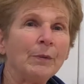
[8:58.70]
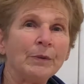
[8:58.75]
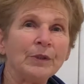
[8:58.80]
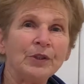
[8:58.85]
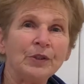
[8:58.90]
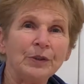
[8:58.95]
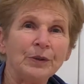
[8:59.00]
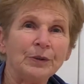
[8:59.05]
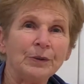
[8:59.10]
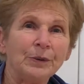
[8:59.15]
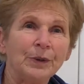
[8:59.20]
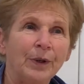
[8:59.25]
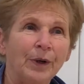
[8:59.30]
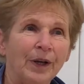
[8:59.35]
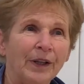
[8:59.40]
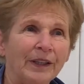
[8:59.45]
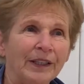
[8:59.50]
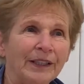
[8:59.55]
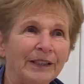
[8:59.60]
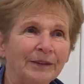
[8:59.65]
would you
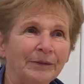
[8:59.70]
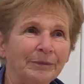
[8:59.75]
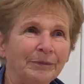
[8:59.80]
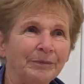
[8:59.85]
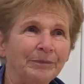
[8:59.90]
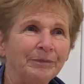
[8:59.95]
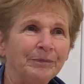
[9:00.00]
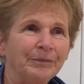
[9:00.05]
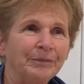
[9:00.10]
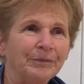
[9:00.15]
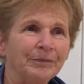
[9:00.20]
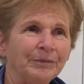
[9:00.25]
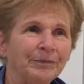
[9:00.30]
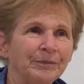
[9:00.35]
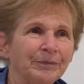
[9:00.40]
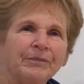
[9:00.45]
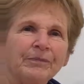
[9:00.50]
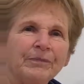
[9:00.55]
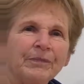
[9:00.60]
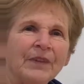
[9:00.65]
call it?
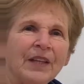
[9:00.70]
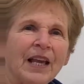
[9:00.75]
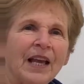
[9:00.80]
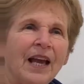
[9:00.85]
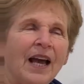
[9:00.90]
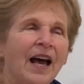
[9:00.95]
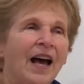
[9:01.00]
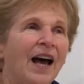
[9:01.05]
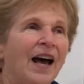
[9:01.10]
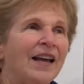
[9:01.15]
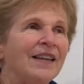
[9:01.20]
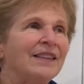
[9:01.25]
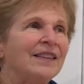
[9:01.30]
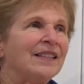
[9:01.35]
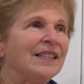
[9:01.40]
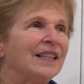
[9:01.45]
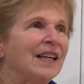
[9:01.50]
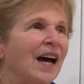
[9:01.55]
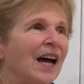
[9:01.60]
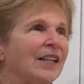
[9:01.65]
I
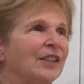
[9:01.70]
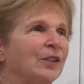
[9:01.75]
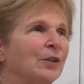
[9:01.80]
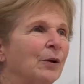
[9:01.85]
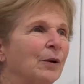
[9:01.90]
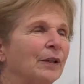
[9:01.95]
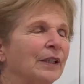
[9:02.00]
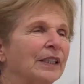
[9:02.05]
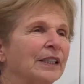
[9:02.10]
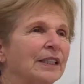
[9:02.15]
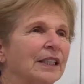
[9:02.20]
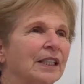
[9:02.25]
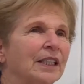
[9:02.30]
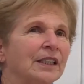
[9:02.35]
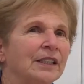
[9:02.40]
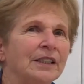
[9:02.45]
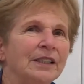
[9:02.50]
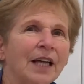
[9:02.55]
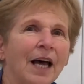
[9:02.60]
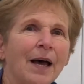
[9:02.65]
think I'd call it
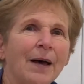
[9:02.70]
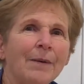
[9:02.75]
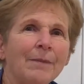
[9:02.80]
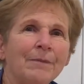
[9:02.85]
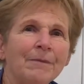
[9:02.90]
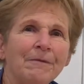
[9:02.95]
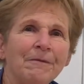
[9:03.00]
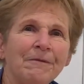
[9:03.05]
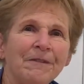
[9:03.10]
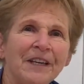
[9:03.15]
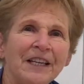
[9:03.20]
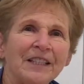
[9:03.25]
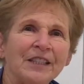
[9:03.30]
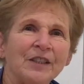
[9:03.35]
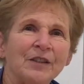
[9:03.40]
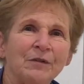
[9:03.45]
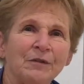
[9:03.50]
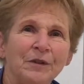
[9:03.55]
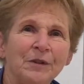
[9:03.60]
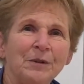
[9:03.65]
Yum,
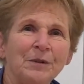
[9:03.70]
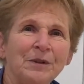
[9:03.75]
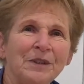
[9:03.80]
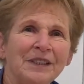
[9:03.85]
Fast Food